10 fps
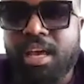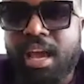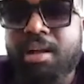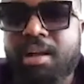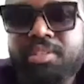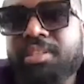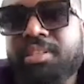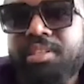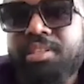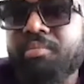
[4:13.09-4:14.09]
I'm just
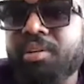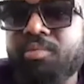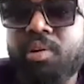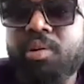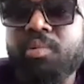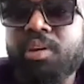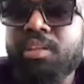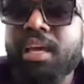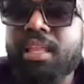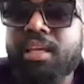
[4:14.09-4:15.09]
determined one way or
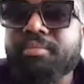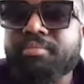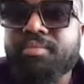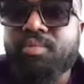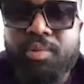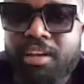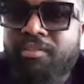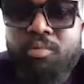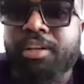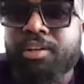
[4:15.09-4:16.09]
the other,
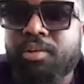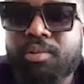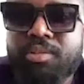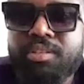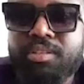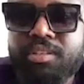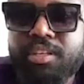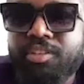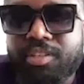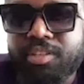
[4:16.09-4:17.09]
whichever way it goes.
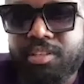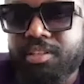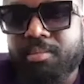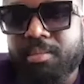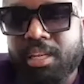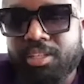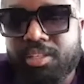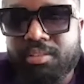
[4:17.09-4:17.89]
It's just determination.